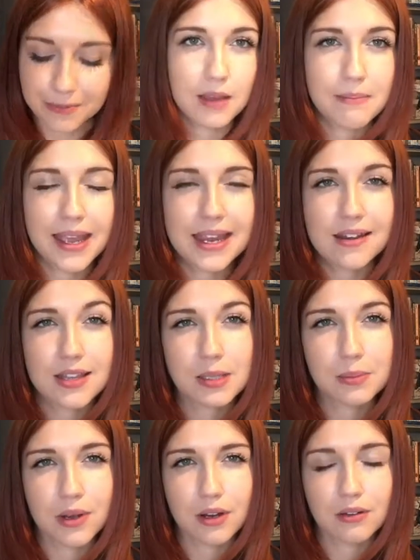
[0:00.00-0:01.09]
It made this
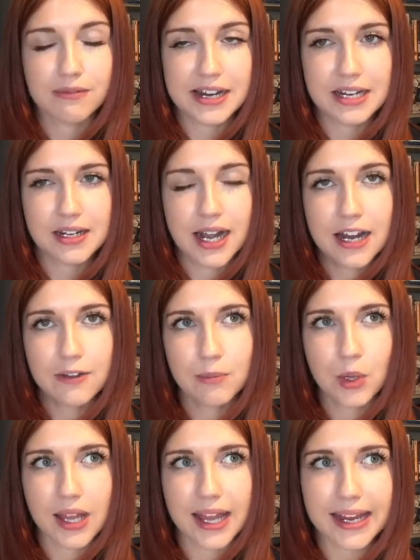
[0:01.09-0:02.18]
book read kind of
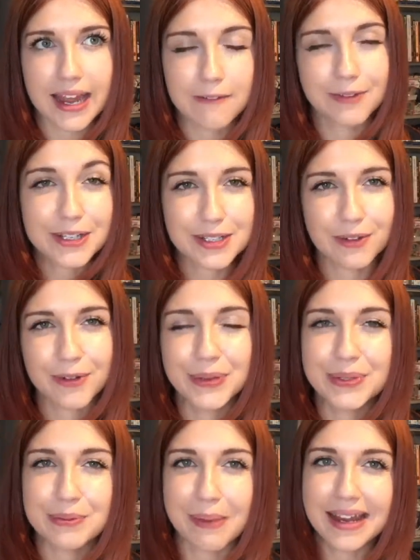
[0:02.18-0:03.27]
more like a philosophical
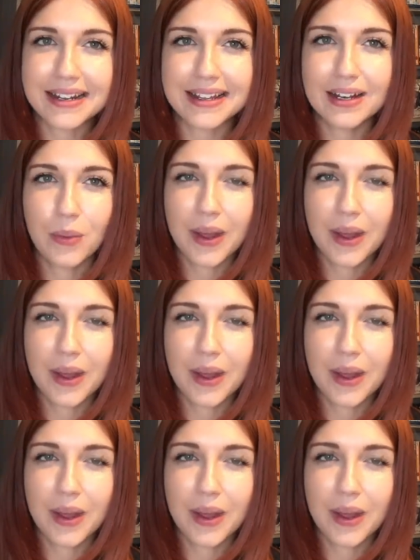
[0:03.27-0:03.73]
debate in a